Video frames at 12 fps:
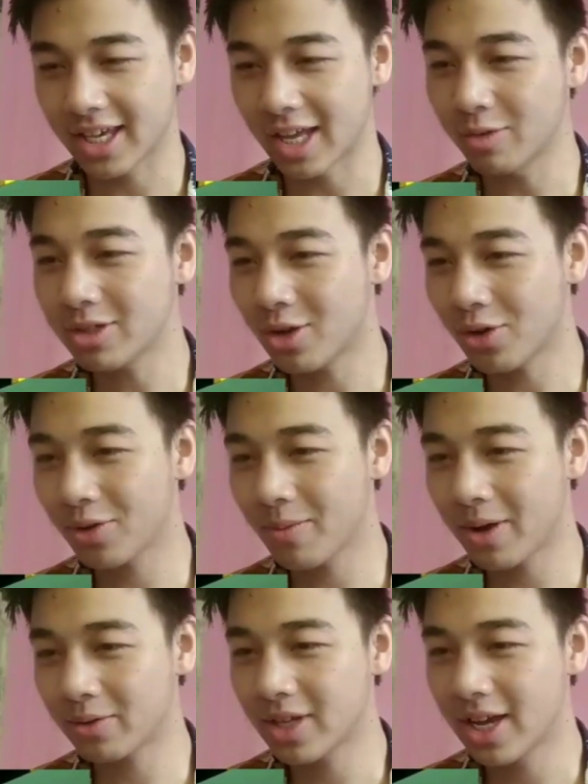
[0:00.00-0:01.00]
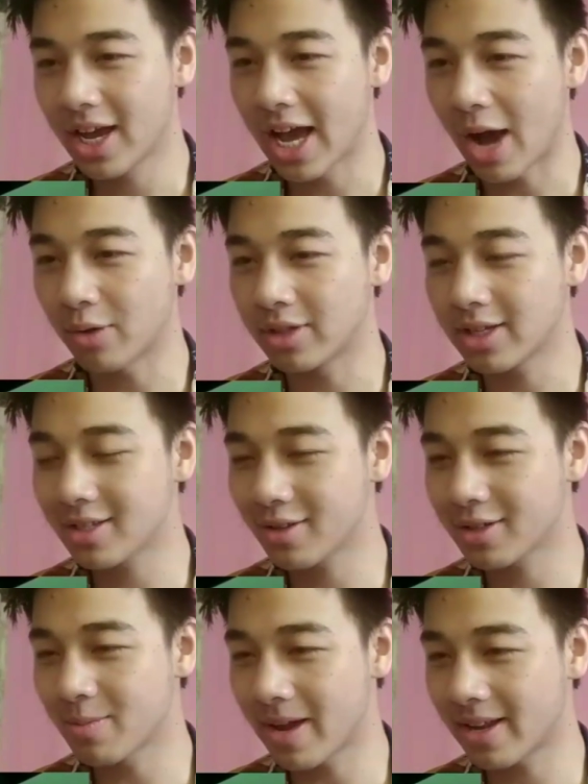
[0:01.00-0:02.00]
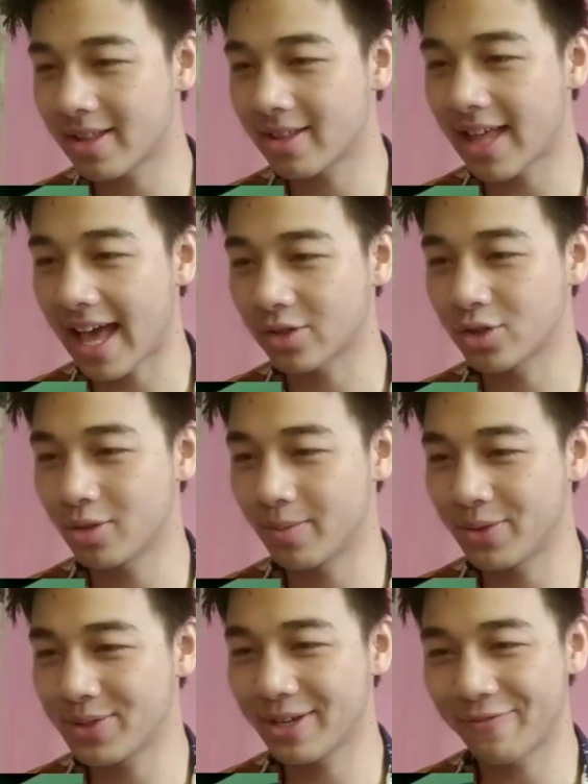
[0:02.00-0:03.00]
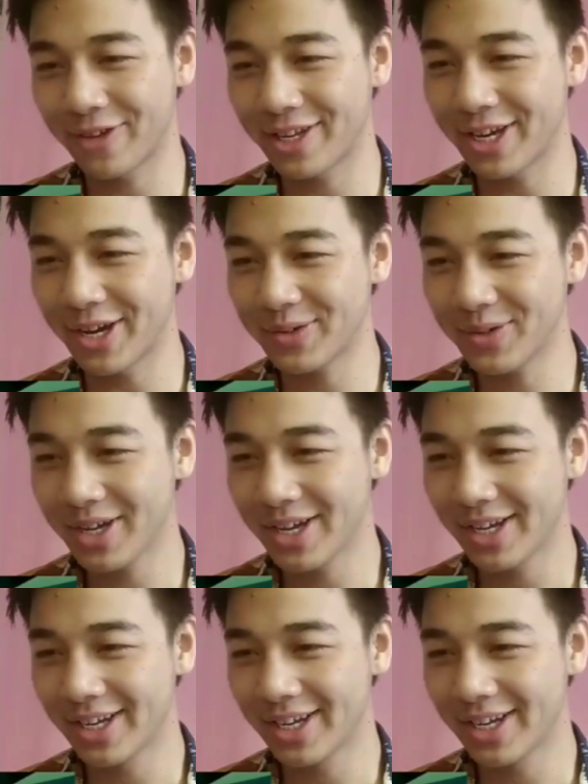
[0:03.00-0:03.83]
Can we talk about how this looks better than the actual music video?